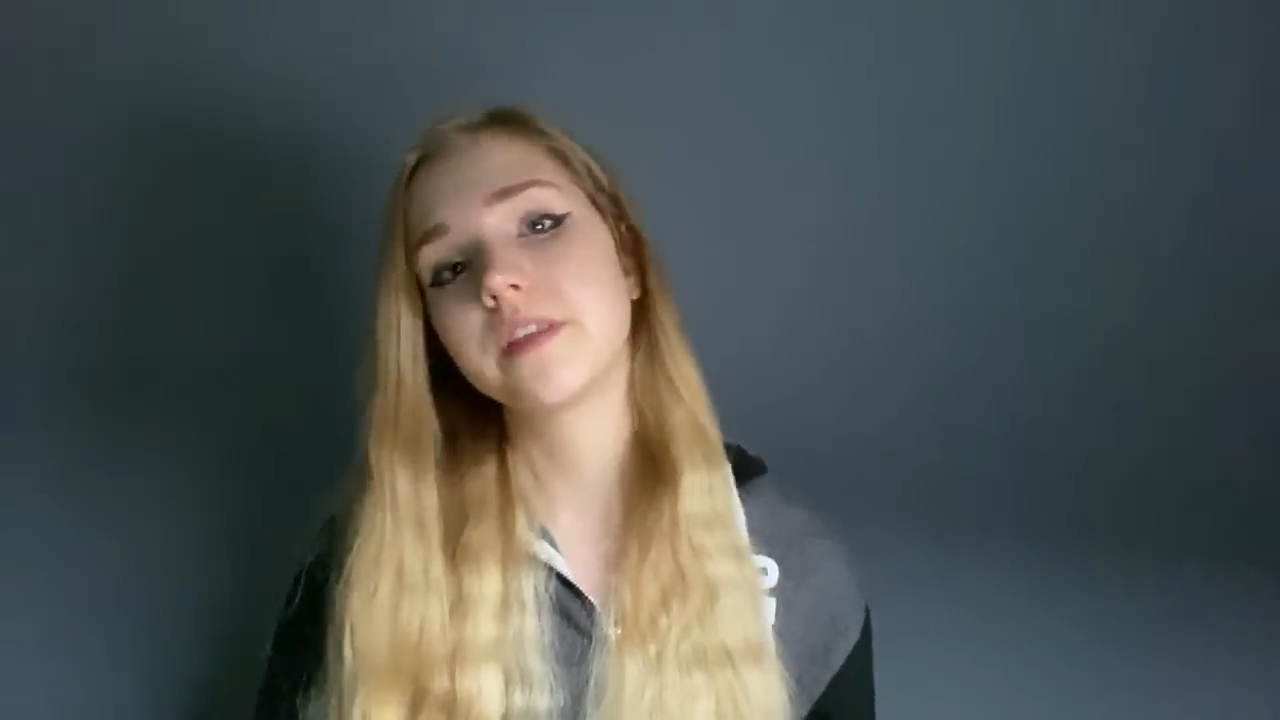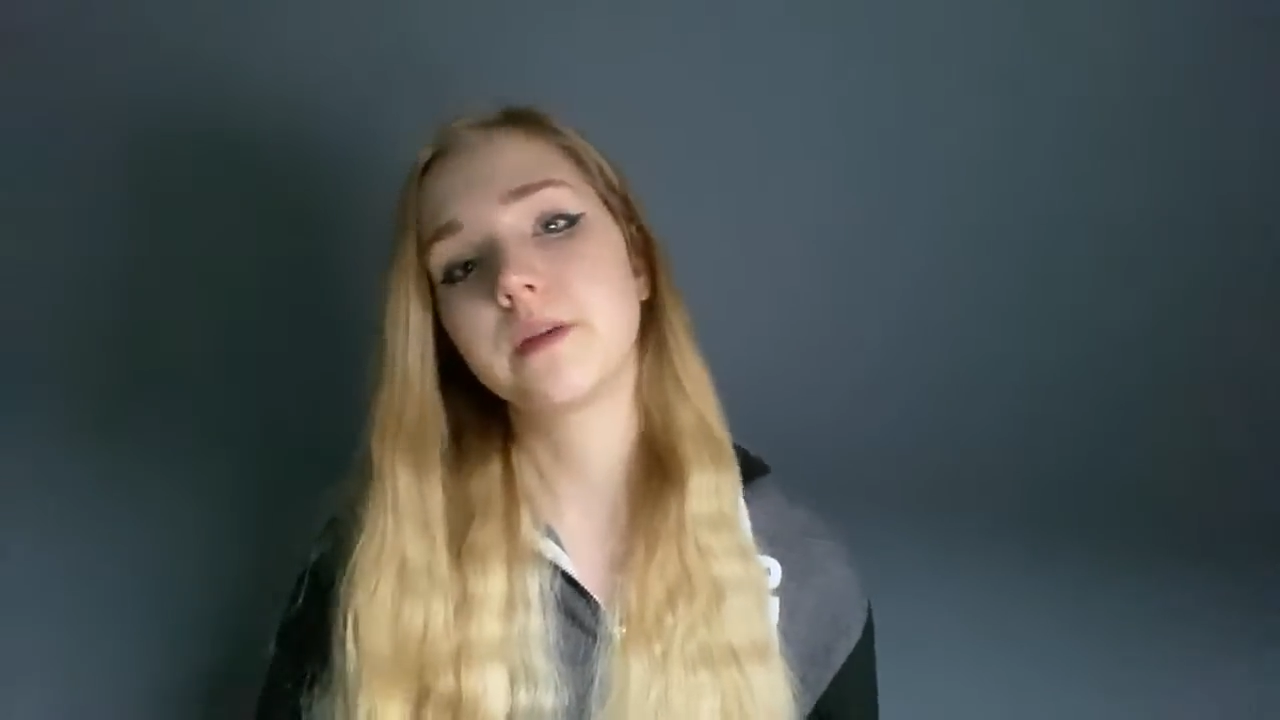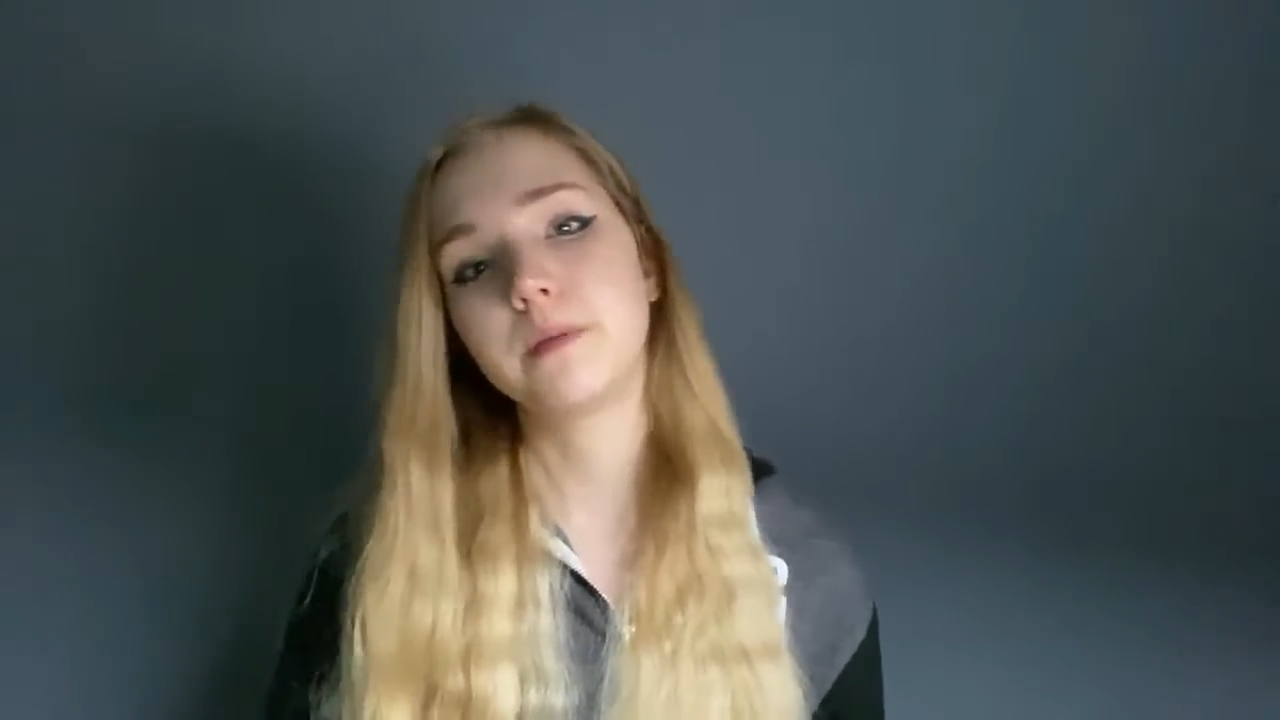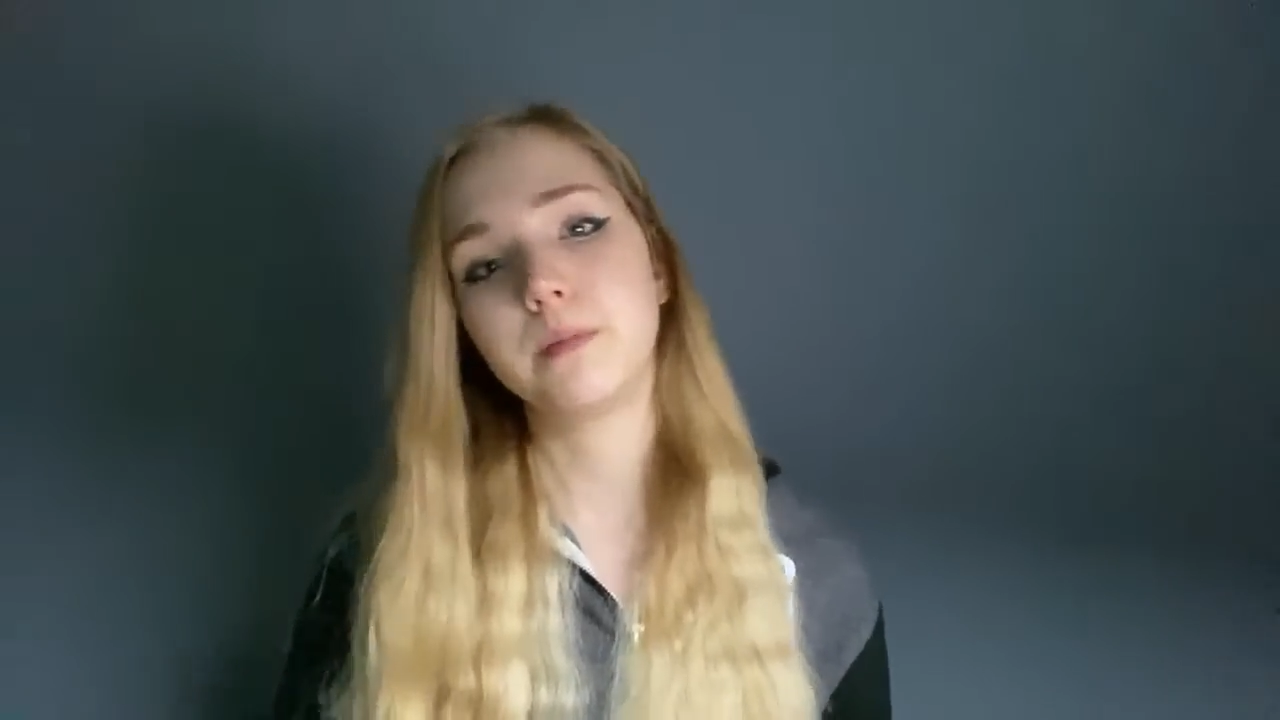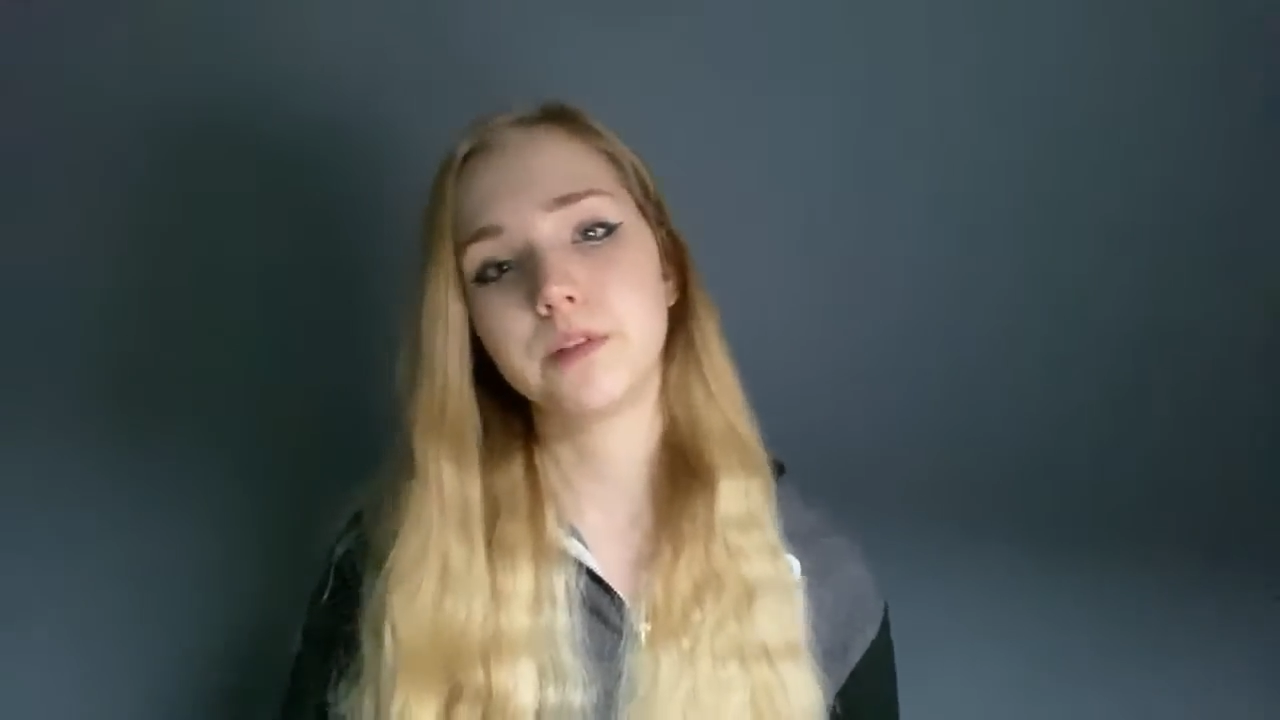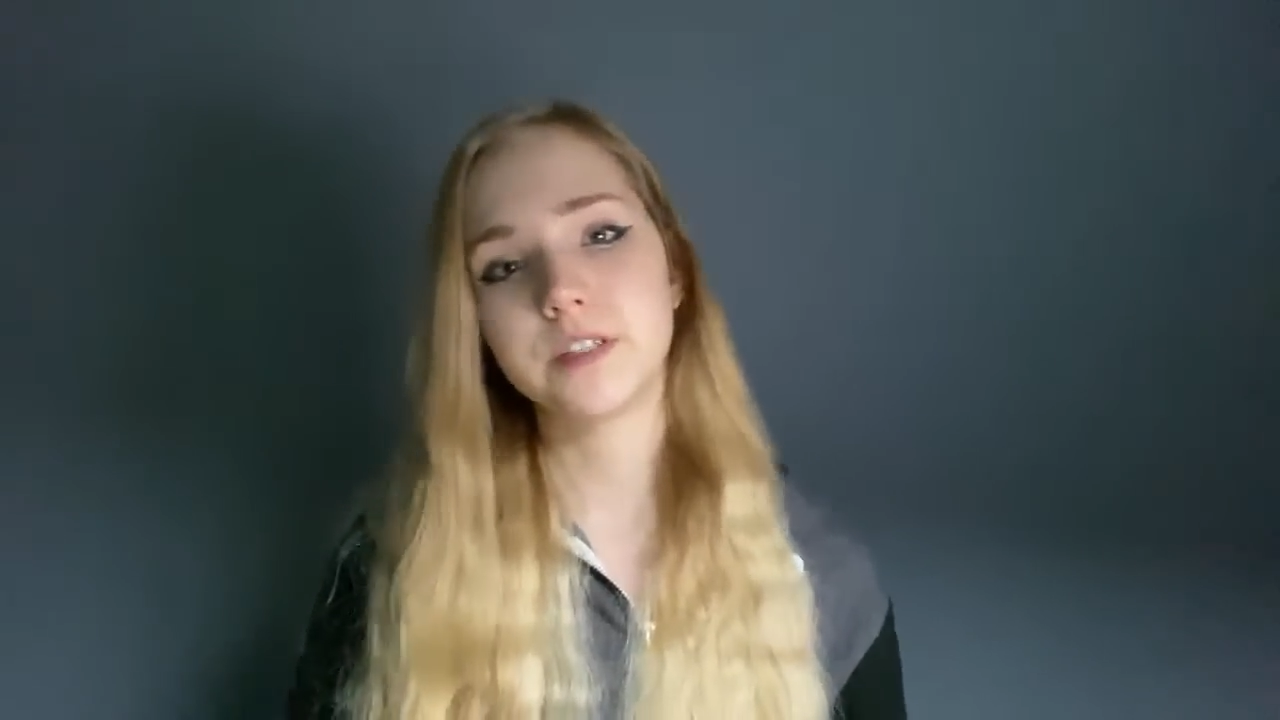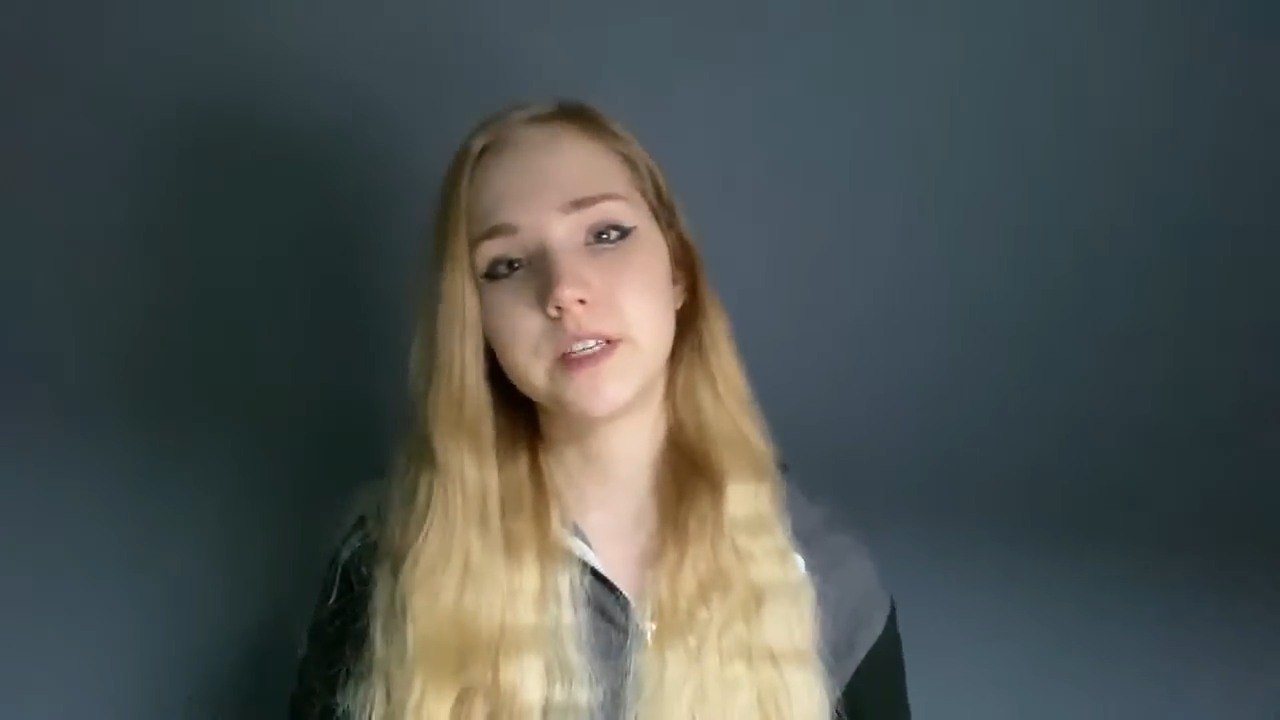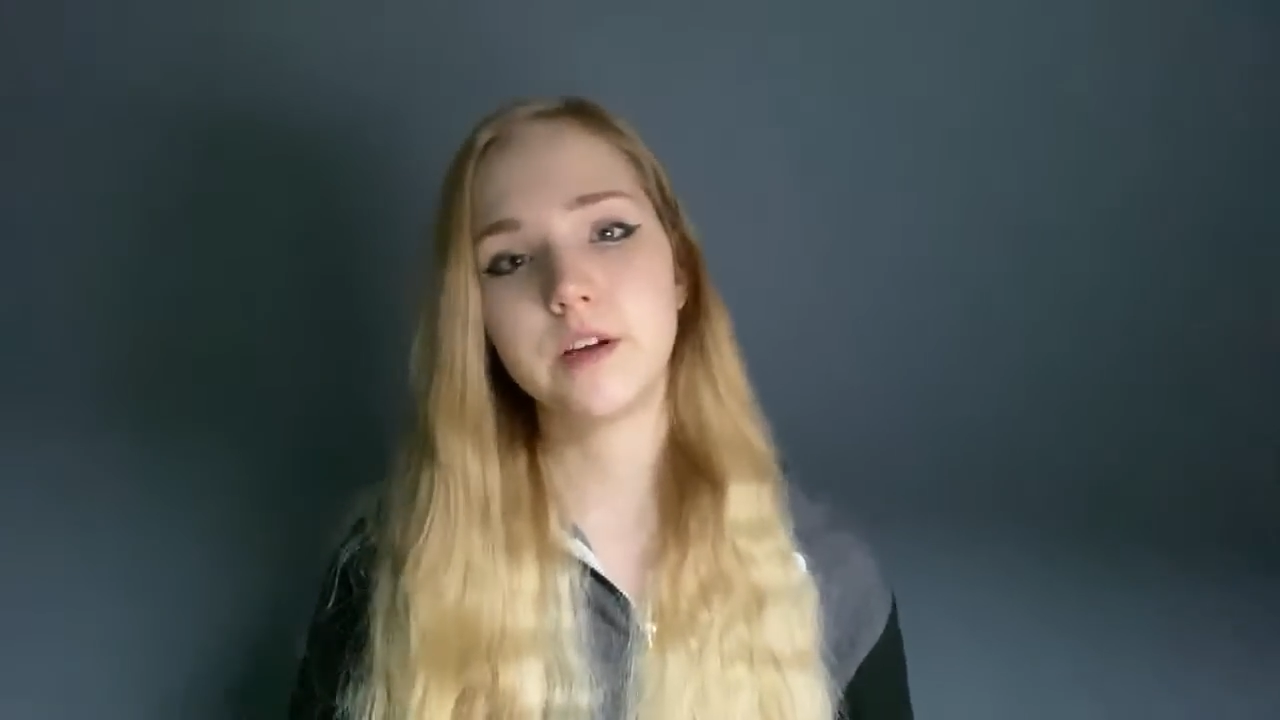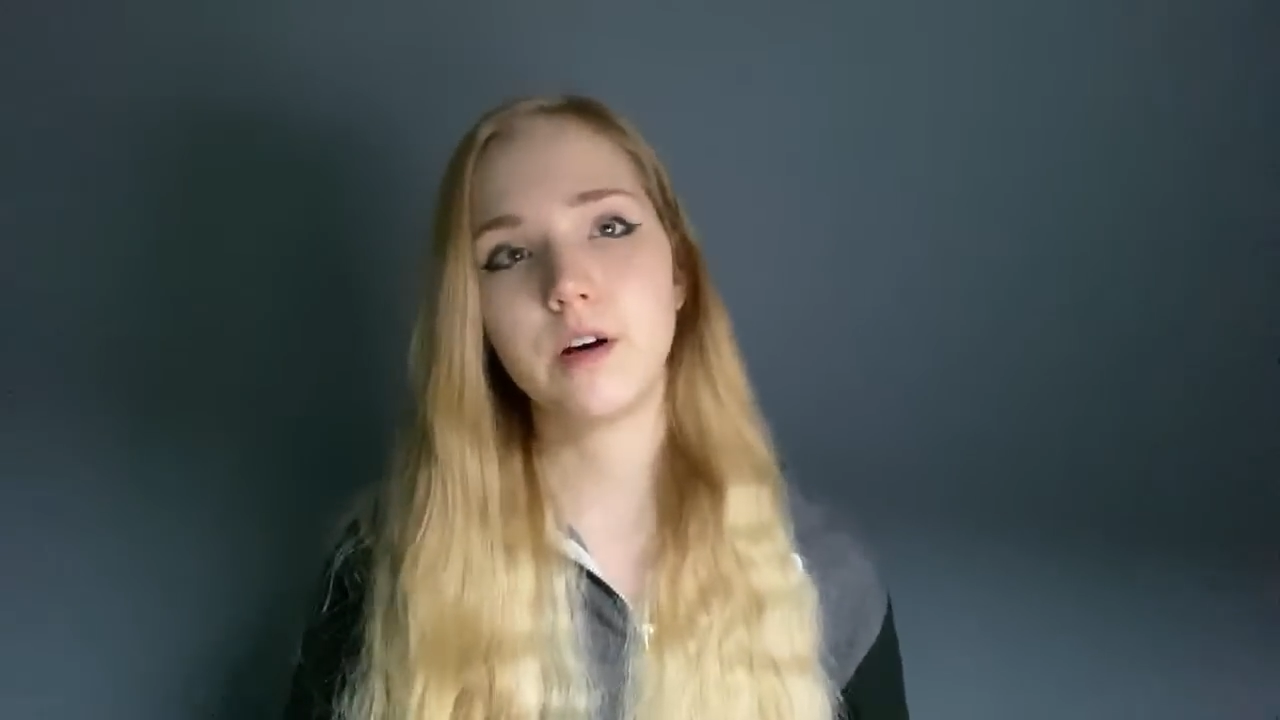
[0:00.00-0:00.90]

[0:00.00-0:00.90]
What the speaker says: that people see her